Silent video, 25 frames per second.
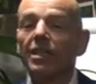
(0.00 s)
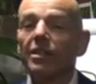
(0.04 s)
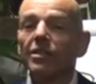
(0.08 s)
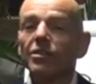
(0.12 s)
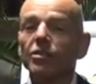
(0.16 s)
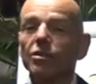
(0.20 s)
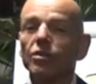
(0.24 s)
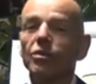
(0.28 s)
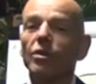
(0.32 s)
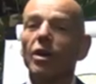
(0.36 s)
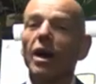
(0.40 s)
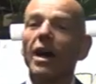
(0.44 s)

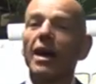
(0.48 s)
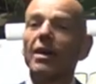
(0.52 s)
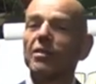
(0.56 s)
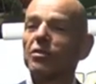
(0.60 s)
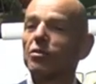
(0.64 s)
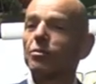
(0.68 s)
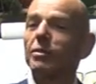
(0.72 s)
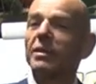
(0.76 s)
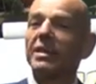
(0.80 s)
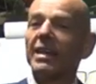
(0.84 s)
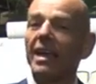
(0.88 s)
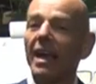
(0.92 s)
so I have
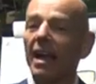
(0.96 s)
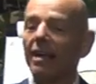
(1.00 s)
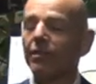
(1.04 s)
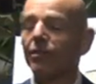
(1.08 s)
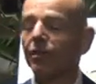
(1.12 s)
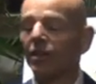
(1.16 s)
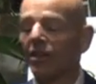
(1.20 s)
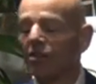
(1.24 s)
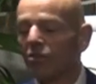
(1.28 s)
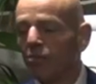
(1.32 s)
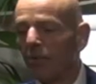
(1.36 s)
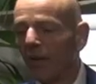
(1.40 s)
to be
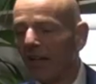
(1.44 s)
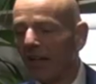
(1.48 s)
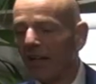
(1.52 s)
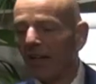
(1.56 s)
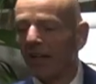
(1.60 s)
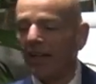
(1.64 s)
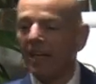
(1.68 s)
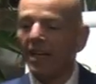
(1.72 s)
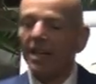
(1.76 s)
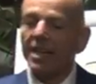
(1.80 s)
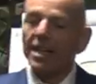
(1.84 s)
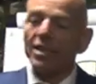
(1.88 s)
careful as
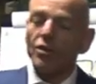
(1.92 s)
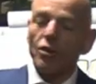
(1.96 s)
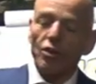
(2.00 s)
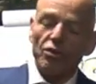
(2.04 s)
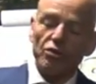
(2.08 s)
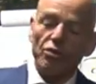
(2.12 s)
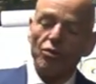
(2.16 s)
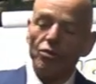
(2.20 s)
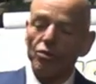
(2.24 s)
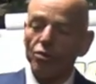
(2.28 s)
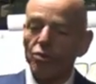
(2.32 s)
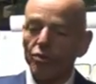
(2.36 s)
well
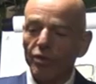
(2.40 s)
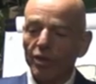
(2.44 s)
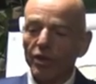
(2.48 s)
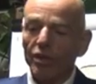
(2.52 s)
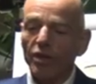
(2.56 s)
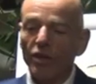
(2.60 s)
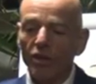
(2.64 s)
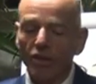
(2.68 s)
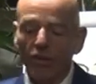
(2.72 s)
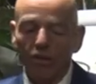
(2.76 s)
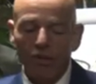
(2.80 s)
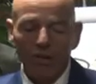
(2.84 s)
not to
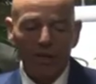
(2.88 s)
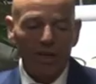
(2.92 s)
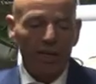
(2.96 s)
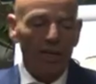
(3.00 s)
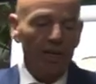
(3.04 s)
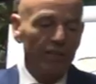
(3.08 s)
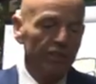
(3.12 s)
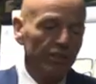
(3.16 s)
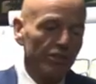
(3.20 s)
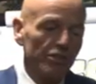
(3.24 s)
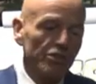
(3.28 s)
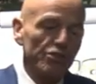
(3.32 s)

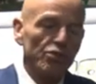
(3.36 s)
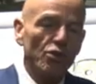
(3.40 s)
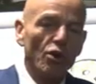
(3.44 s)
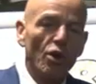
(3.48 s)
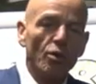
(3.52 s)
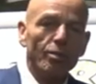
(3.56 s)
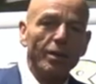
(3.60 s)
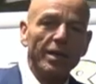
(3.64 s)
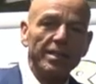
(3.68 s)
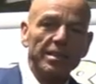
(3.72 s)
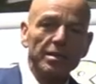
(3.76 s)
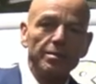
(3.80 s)

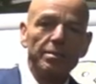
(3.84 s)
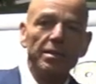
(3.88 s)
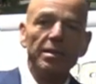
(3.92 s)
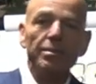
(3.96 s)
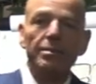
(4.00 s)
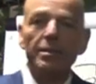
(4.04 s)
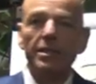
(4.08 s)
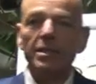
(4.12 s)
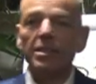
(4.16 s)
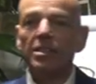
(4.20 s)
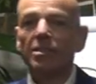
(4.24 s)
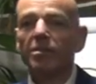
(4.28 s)
disturb other
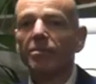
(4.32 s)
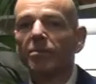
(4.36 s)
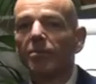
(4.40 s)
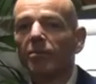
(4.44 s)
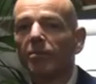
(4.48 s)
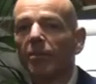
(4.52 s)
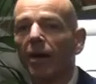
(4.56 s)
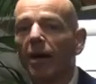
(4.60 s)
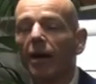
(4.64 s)
people's